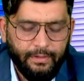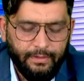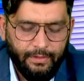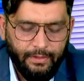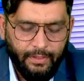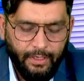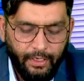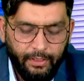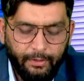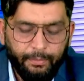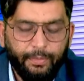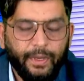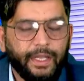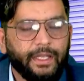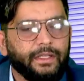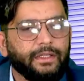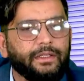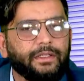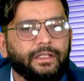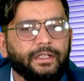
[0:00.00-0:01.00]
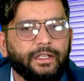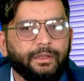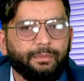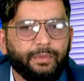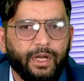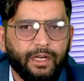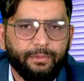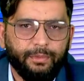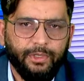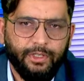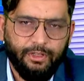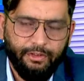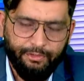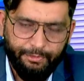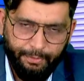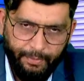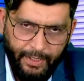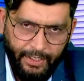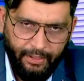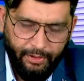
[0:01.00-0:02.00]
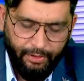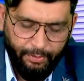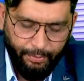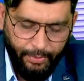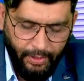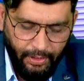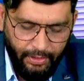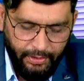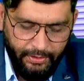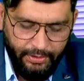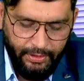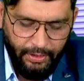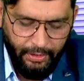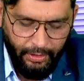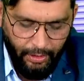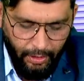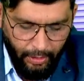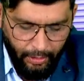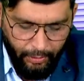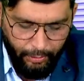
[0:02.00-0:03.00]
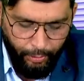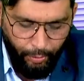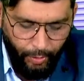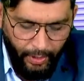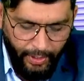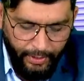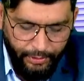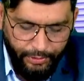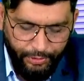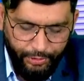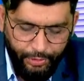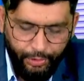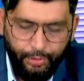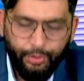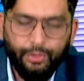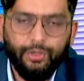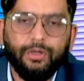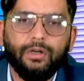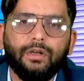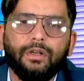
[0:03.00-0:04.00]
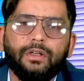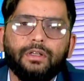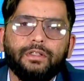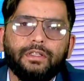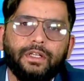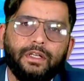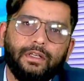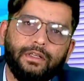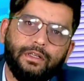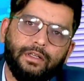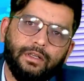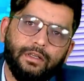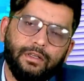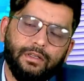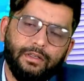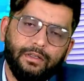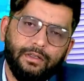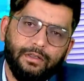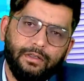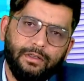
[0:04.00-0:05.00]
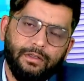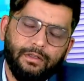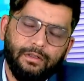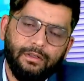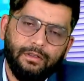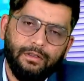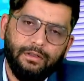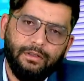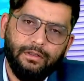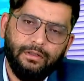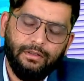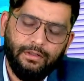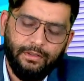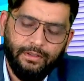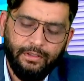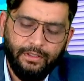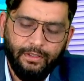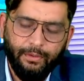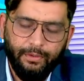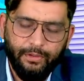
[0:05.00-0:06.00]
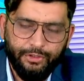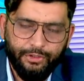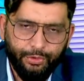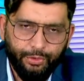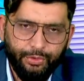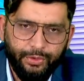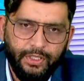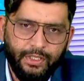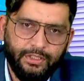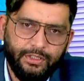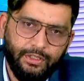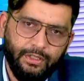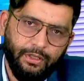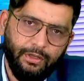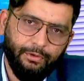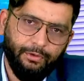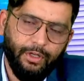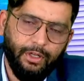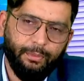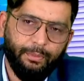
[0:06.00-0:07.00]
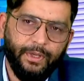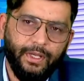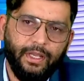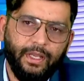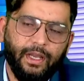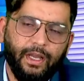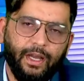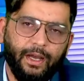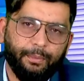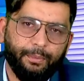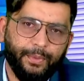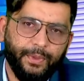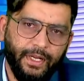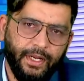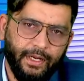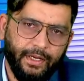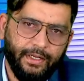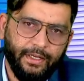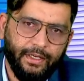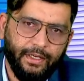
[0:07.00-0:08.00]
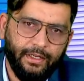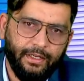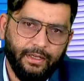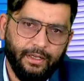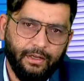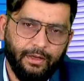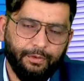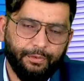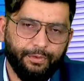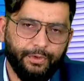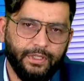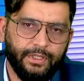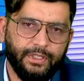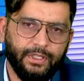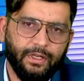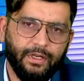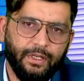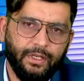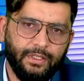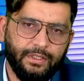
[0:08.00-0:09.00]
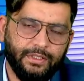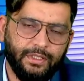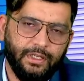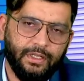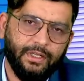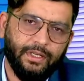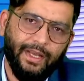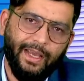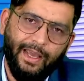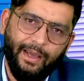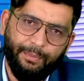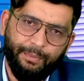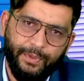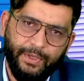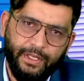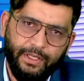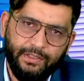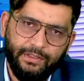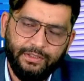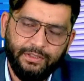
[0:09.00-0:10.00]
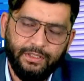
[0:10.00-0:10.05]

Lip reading: run by the Department of Microbiology to ensure that the students will be updated with the recent happenings